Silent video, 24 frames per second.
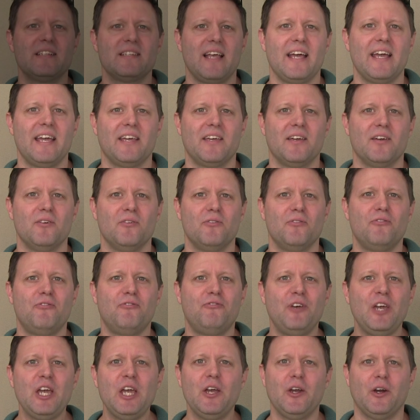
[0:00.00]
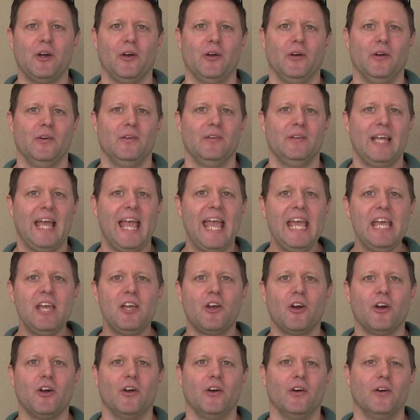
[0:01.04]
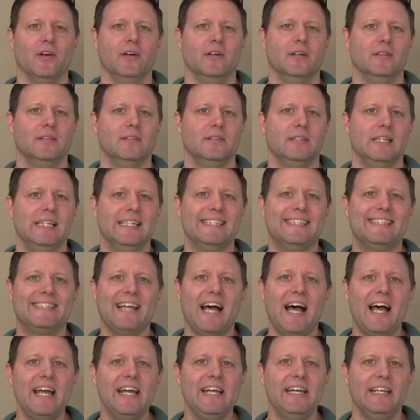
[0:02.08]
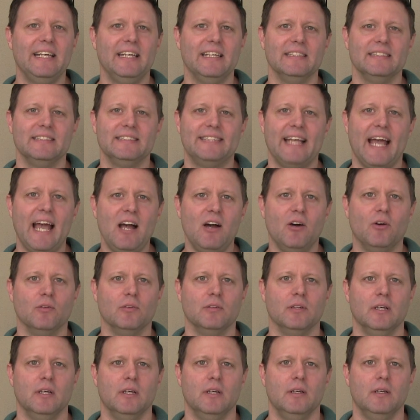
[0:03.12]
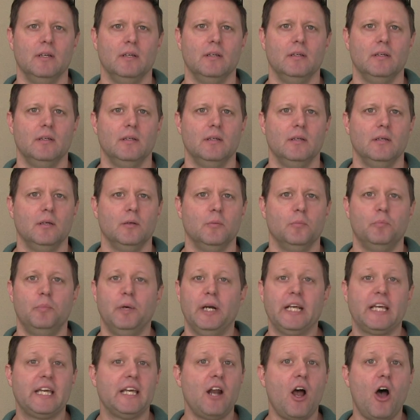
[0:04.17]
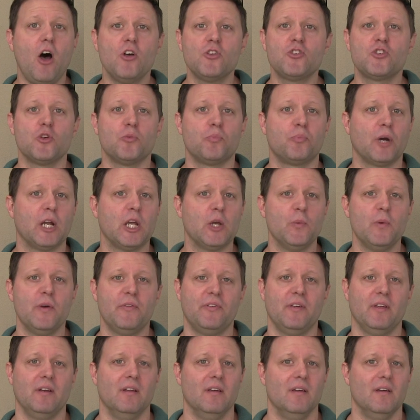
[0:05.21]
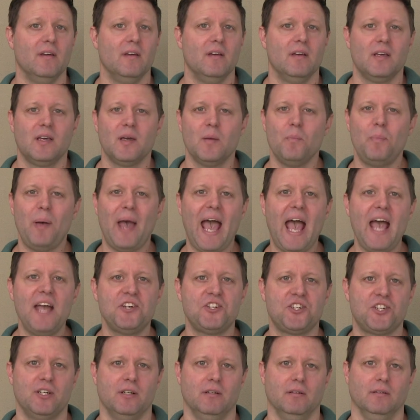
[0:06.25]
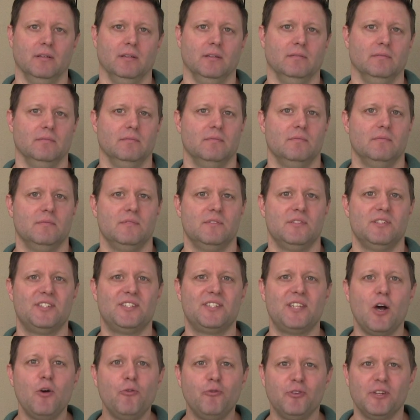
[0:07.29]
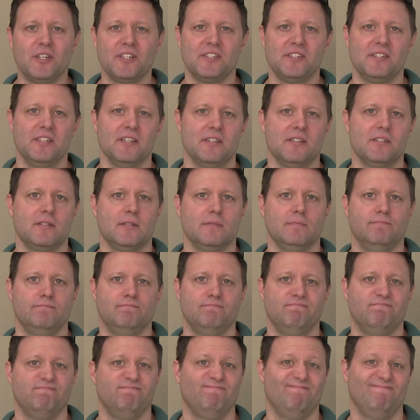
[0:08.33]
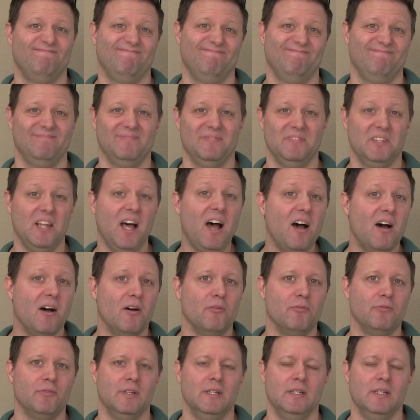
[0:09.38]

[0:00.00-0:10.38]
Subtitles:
like fear, anger, anxiety, and doubt. But it can also bring with it compassion, selflessness, love.